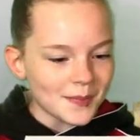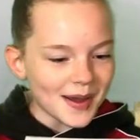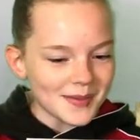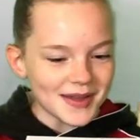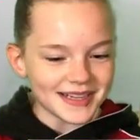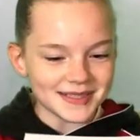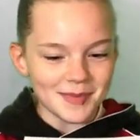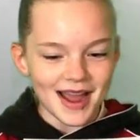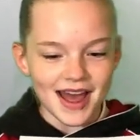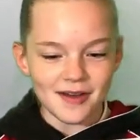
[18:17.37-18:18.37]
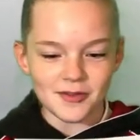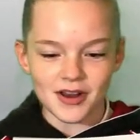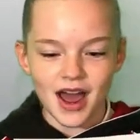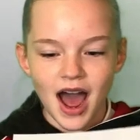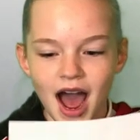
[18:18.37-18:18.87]
My bed is my
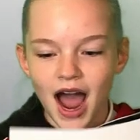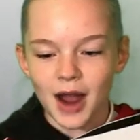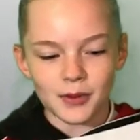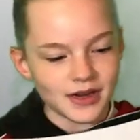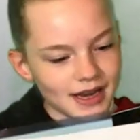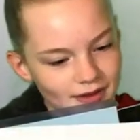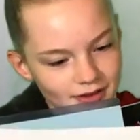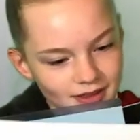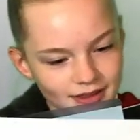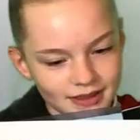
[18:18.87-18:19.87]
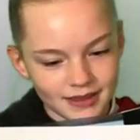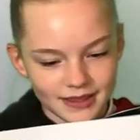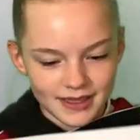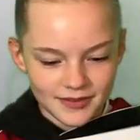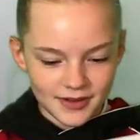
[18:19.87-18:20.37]
heaven. I would never
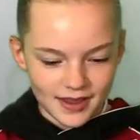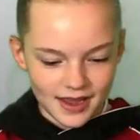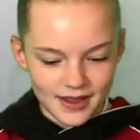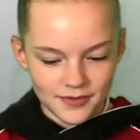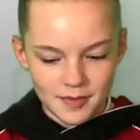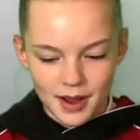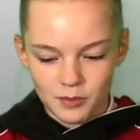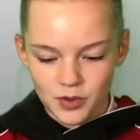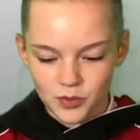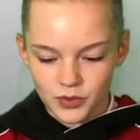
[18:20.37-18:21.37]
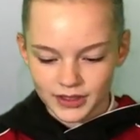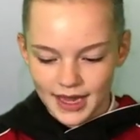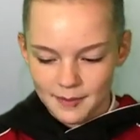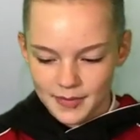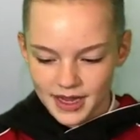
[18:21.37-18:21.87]
leave it if my mum would
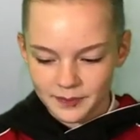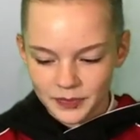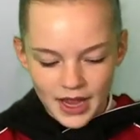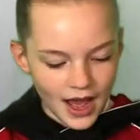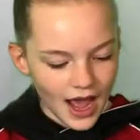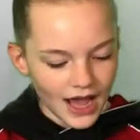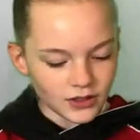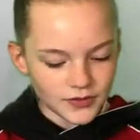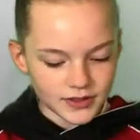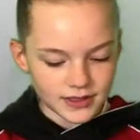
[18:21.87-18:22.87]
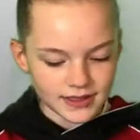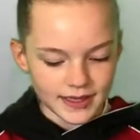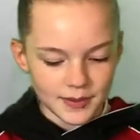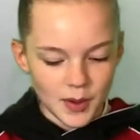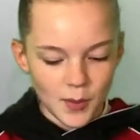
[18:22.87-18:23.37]
let me. I love to
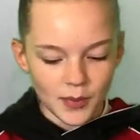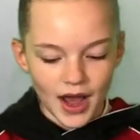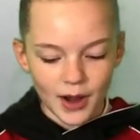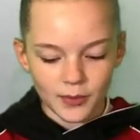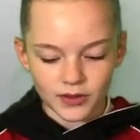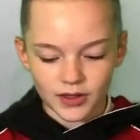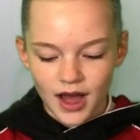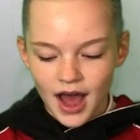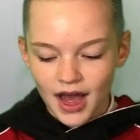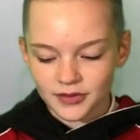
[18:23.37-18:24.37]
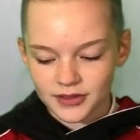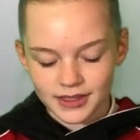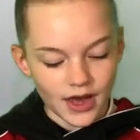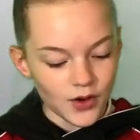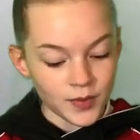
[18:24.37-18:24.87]
sleep, but I will have
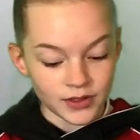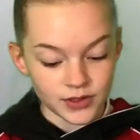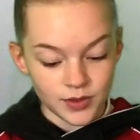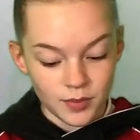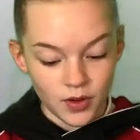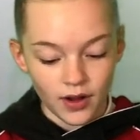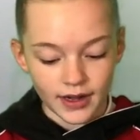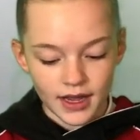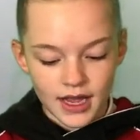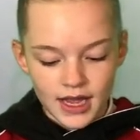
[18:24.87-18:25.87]
to get up at some point.